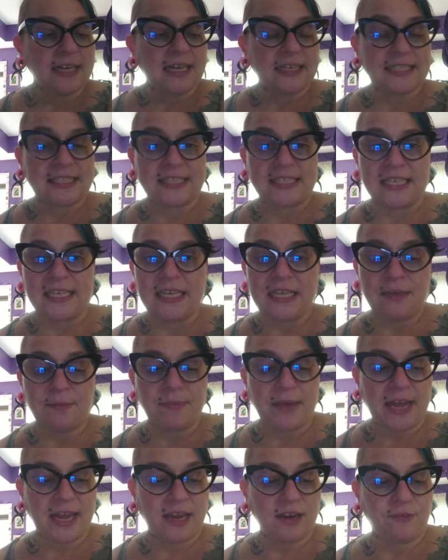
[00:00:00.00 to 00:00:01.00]
C
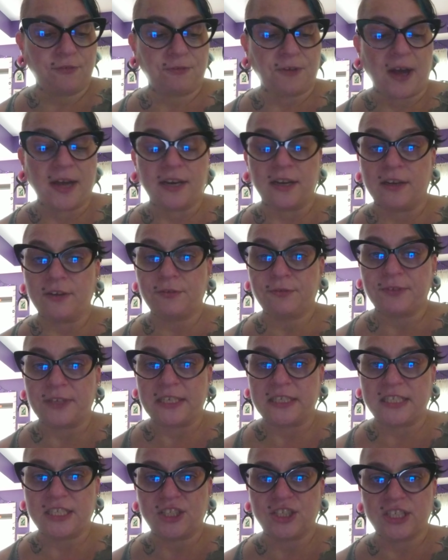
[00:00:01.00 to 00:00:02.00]
made fun of
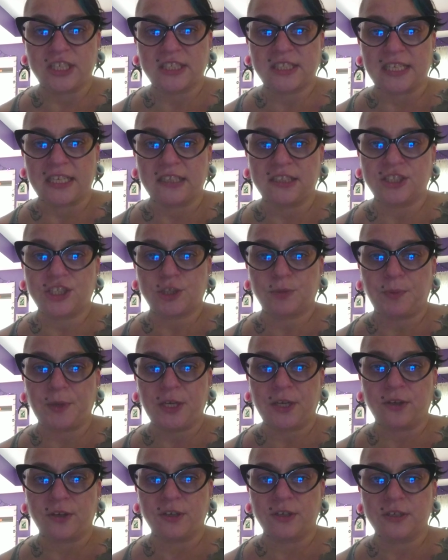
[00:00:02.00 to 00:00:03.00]
Indigenous English
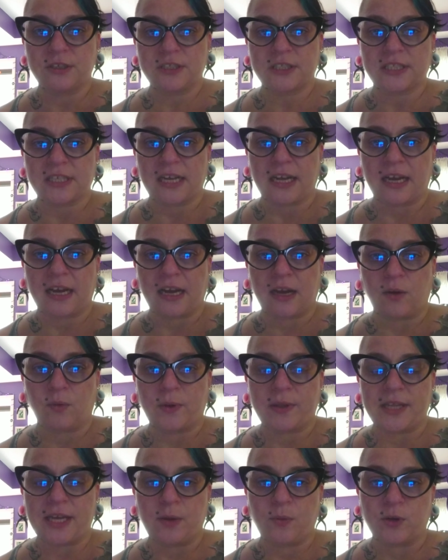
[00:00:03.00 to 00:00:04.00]
speakers
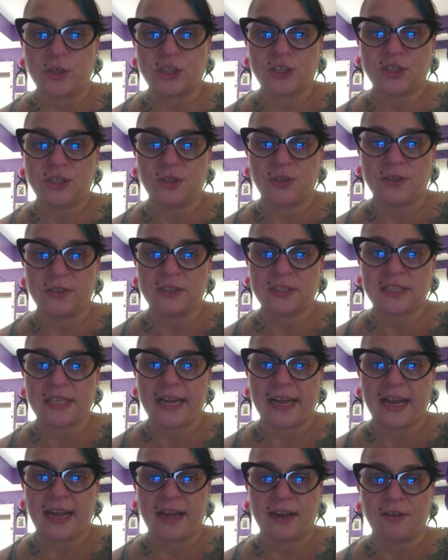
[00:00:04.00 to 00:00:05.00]
when they were a student
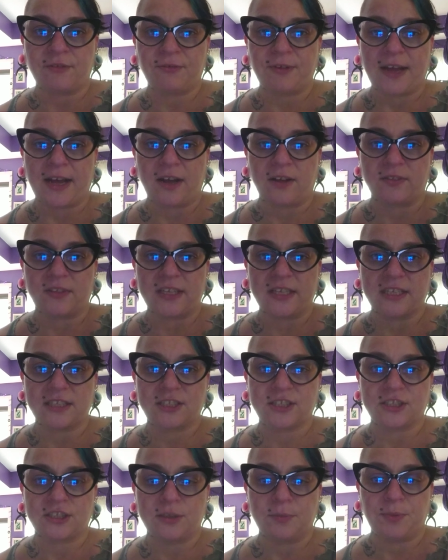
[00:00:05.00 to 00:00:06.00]
and found
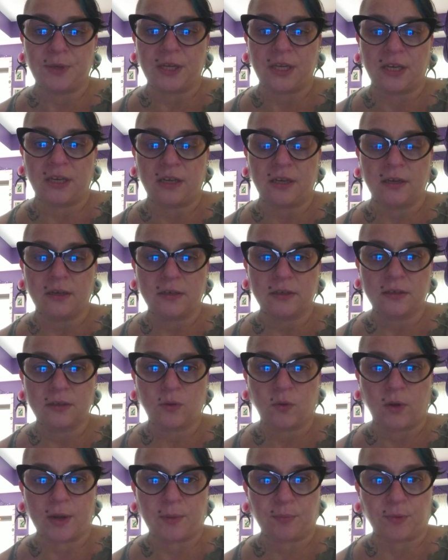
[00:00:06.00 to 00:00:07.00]
this to be
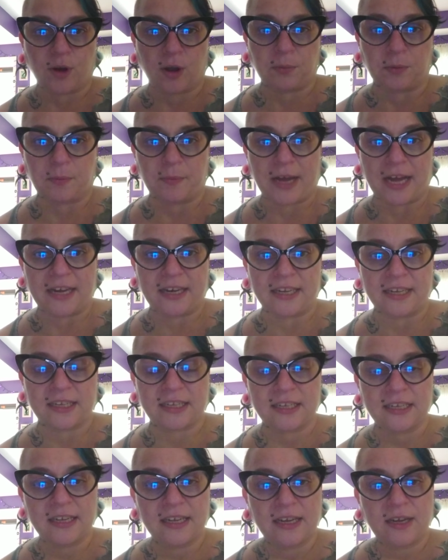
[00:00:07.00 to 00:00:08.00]
quite
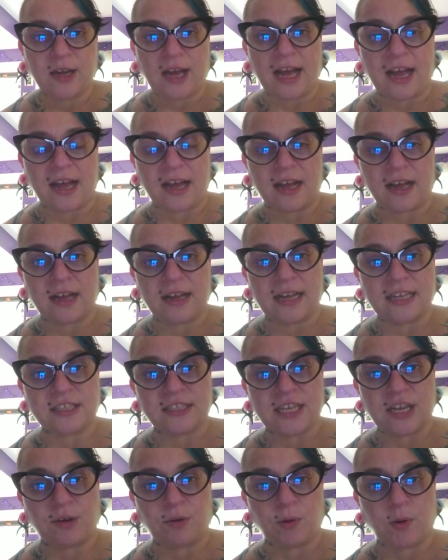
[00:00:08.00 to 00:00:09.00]
problematic. As
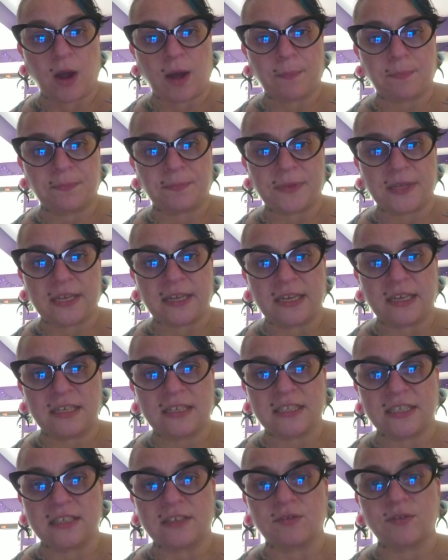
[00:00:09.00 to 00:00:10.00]
they grew up, they
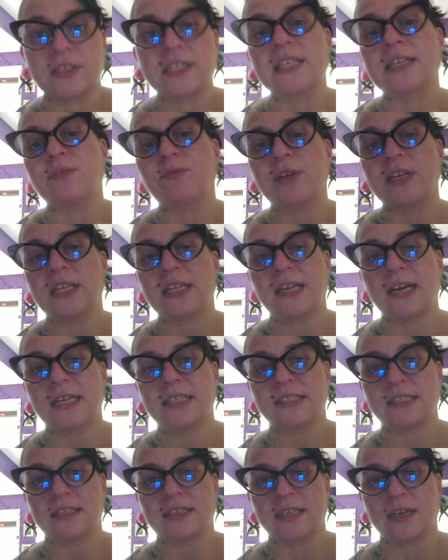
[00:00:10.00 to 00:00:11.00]
didn't really
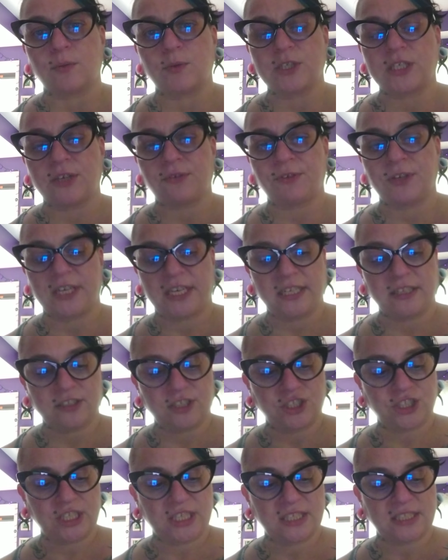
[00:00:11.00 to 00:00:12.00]
realize that there were different
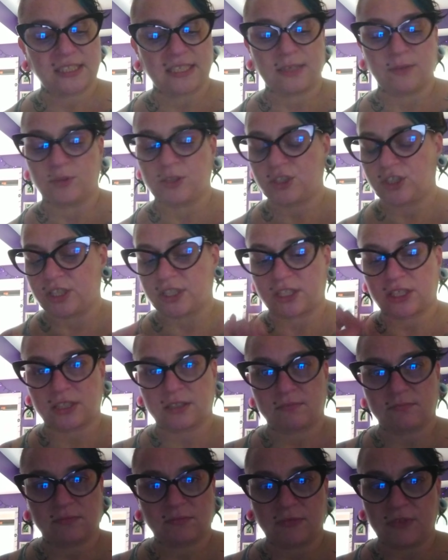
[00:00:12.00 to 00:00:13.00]
Englishes. They was
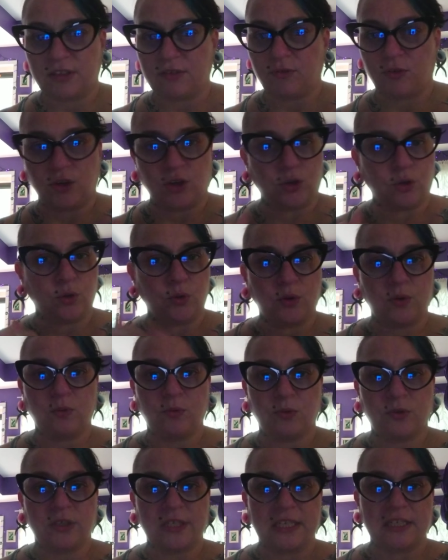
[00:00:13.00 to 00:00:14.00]
just,
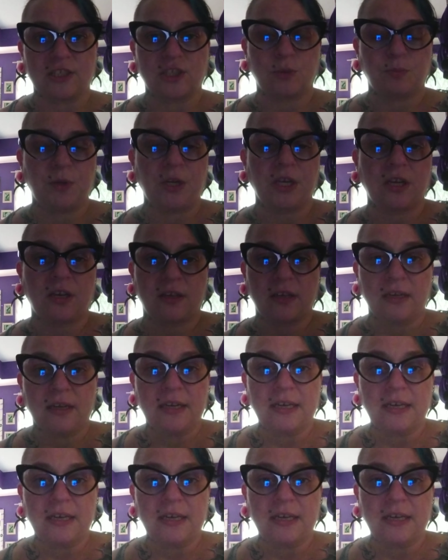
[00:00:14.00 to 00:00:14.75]
you didn't speak